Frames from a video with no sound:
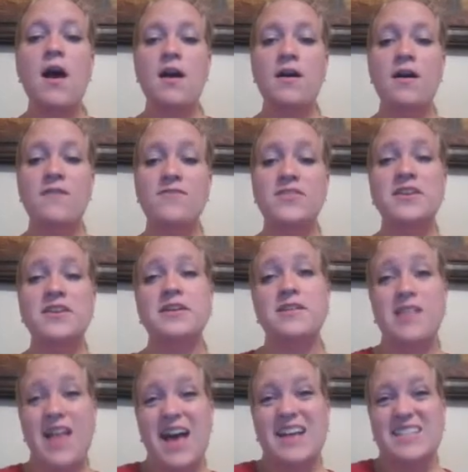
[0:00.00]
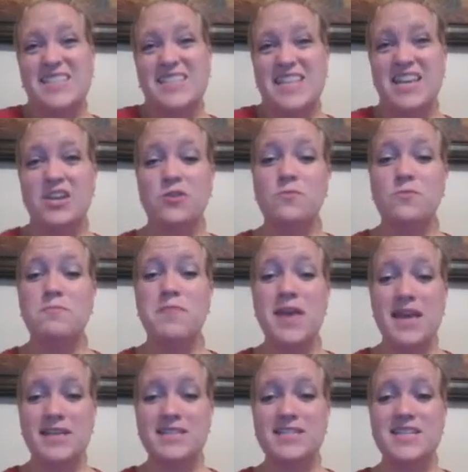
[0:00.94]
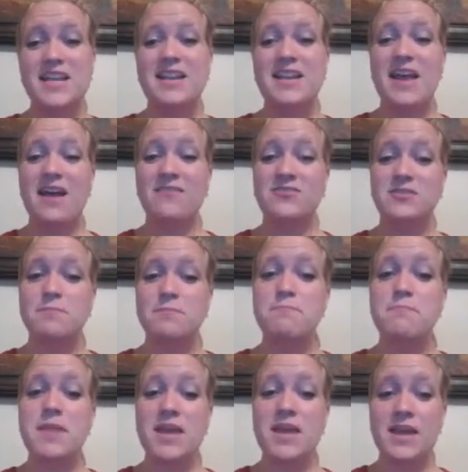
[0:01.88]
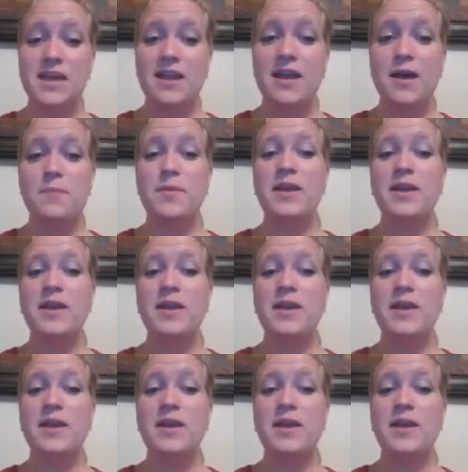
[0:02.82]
of the class that you missed and have to make it up